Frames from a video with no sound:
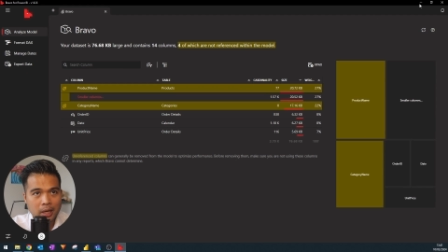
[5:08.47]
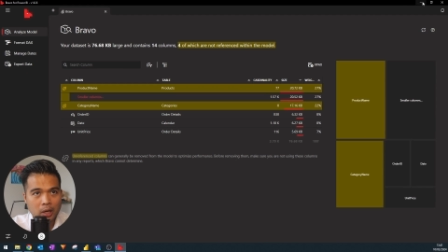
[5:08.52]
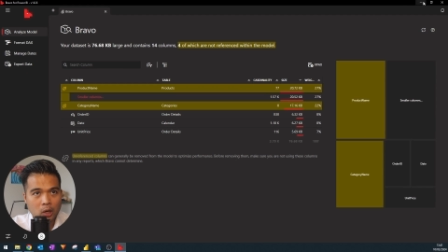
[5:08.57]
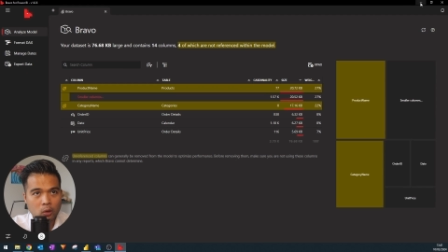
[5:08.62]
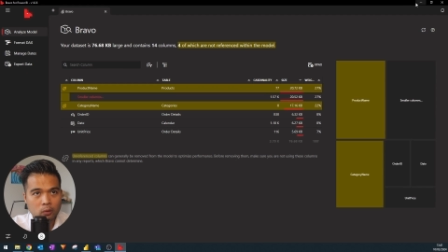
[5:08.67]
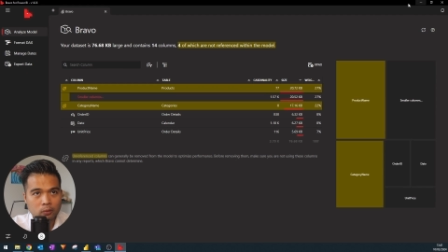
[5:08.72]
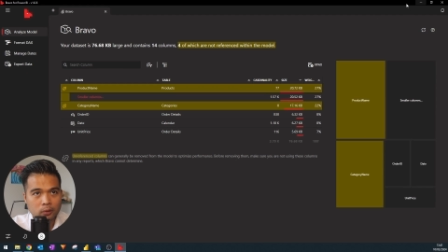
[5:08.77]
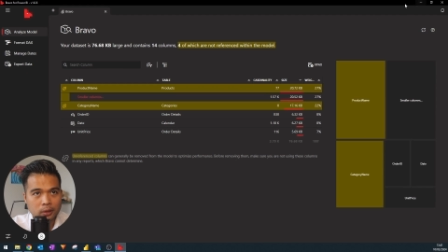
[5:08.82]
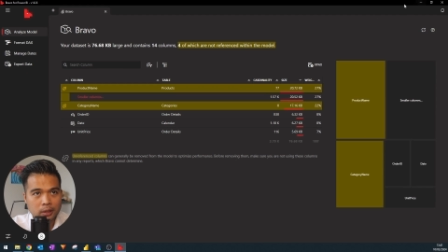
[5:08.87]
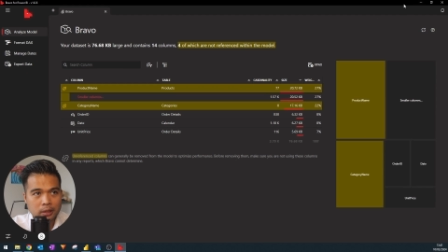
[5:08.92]

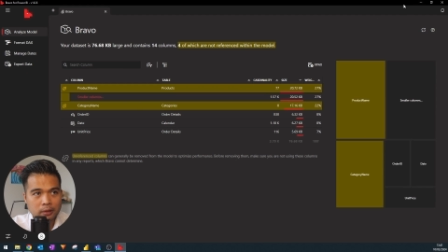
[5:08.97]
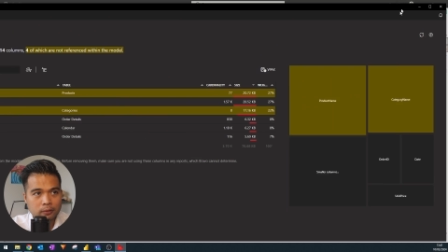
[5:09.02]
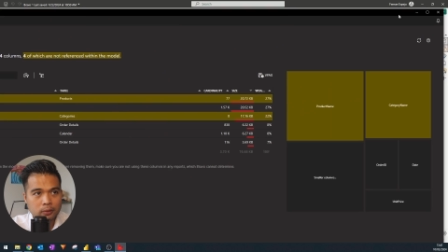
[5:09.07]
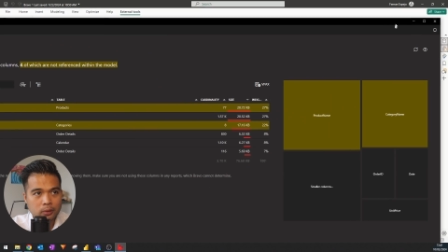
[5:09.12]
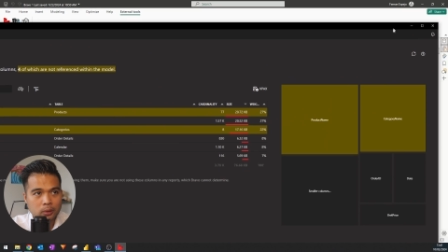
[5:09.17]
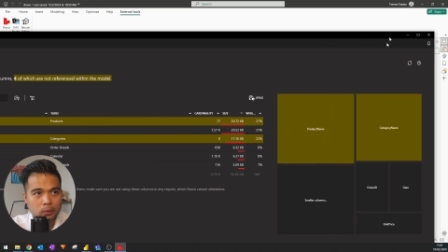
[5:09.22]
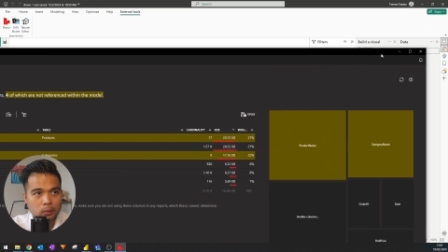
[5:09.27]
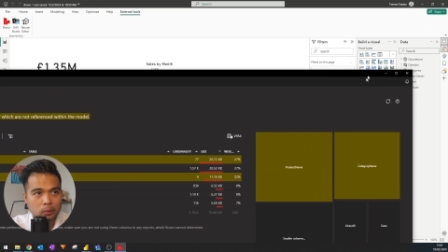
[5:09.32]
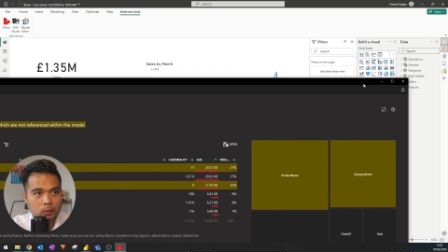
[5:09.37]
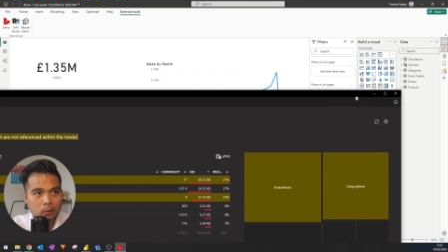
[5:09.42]
However,
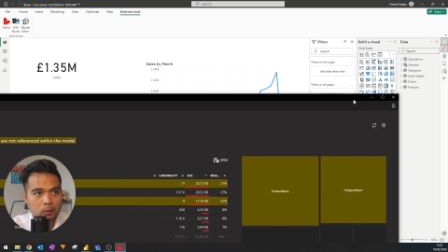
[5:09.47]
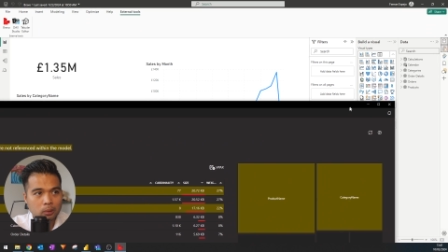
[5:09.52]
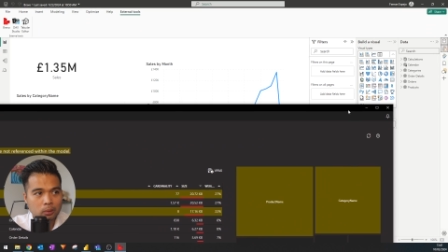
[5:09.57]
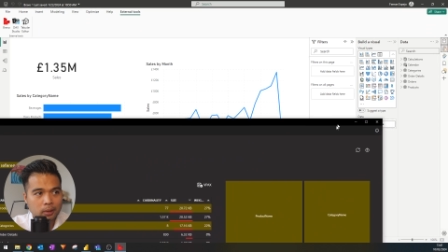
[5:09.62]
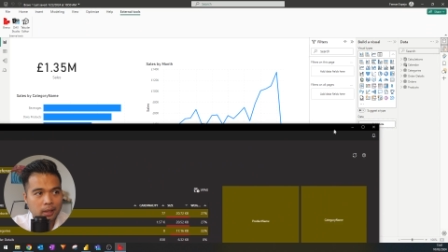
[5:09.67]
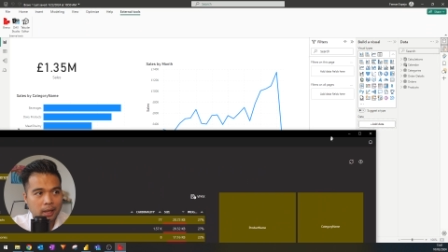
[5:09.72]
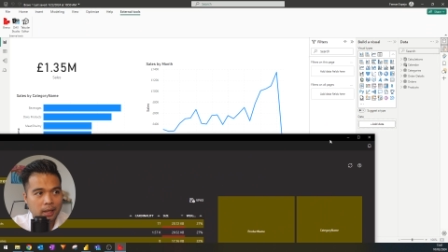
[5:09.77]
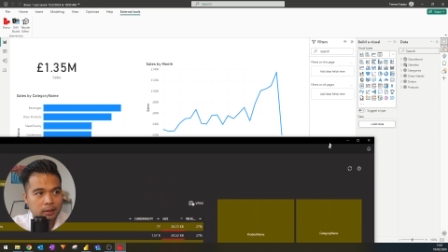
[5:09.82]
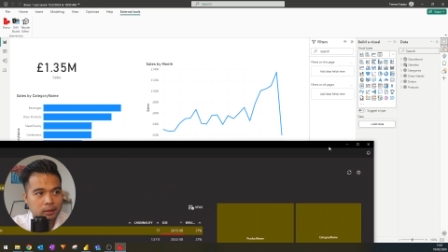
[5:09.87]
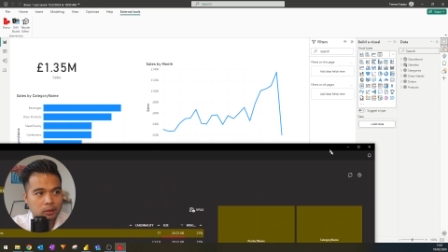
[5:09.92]
if you
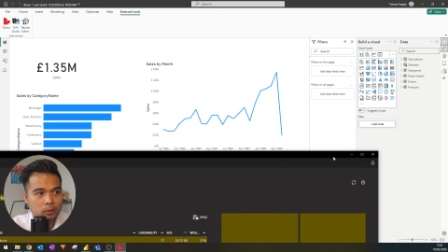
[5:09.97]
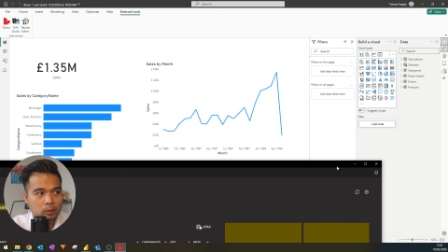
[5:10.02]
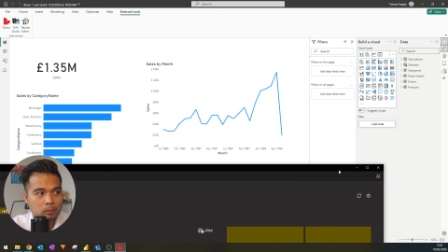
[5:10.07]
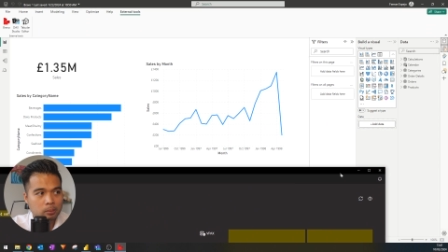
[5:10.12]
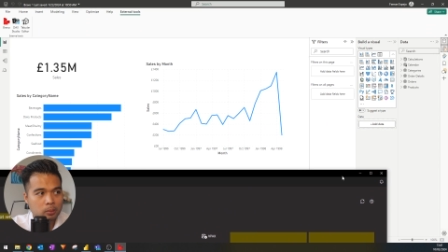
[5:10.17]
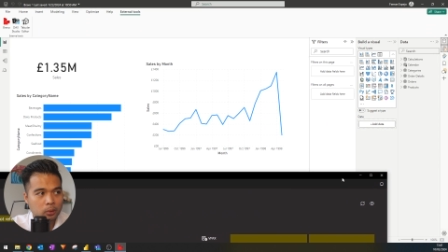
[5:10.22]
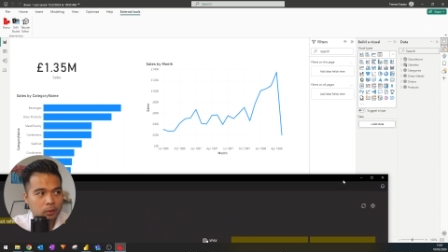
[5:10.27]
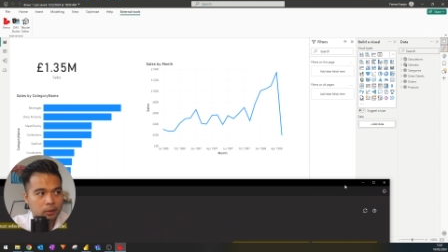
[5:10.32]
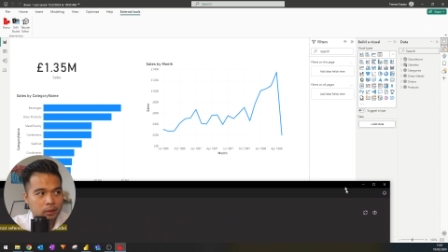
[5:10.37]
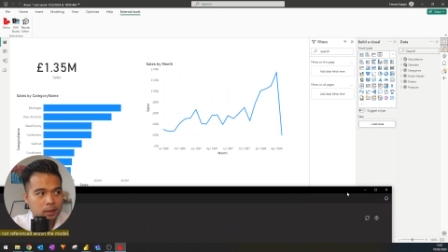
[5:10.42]
look at the
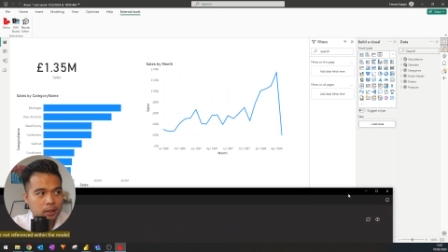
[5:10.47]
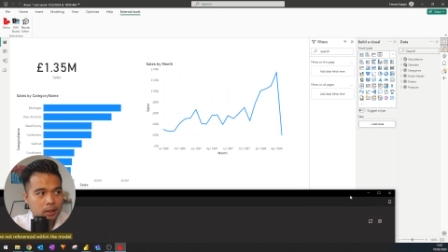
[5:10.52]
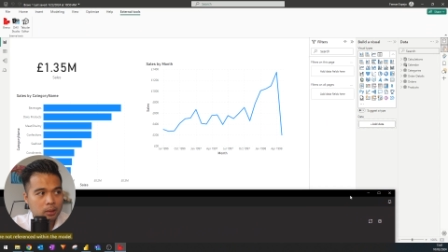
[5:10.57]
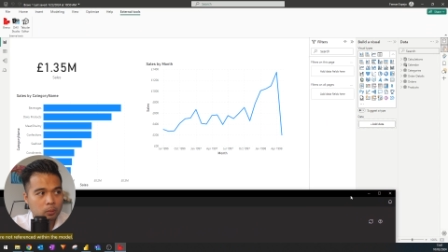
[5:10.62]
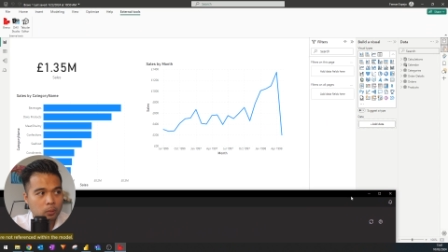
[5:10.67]
report here,